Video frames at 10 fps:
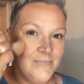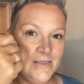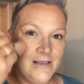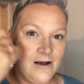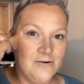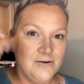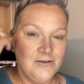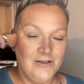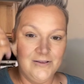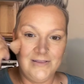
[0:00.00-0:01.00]
Now,
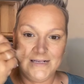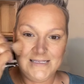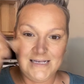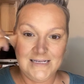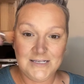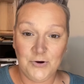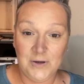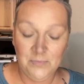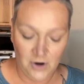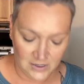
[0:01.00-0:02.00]
this is a
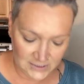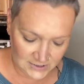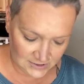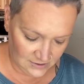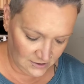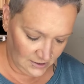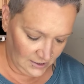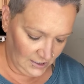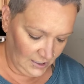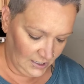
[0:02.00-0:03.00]
cream product.
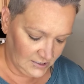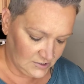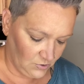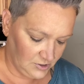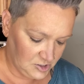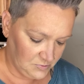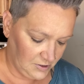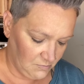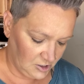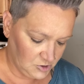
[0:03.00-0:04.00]
It is going to
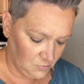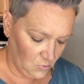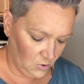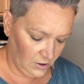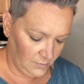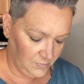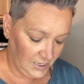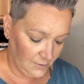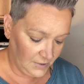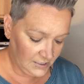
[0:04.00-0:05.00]
be much more
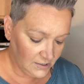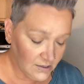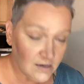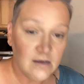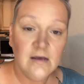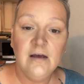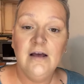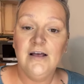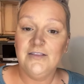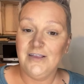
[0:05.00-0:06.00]
pigmented
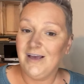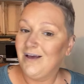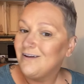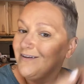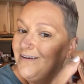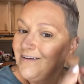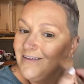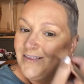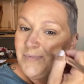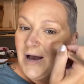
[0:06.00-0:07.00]
than
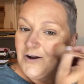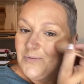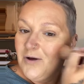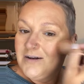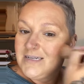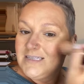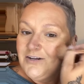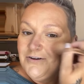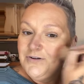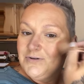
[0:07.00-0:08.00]
the powder products that
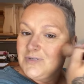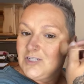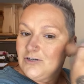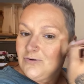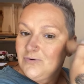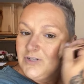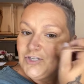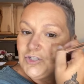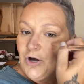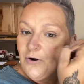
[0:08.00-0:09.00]
you're used to.
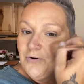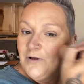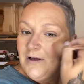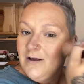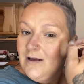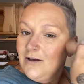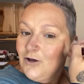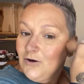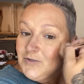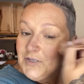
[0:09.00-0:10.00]
So
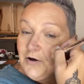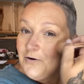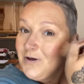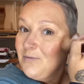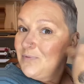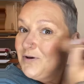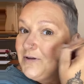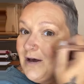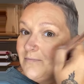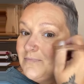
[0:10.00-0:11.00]
go slow and build
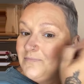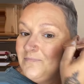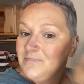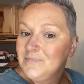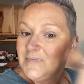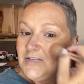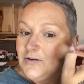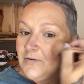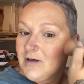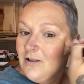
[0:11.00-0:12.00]
up
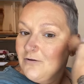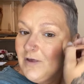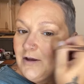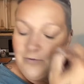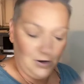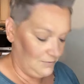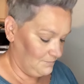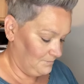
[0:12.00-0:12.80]
to the color that you want.